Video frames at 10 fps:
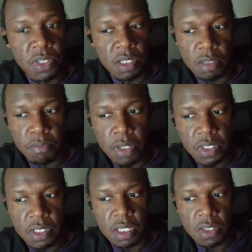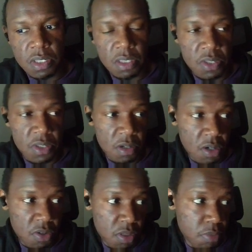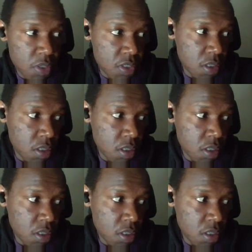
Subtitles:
and the best case in this scenario, the best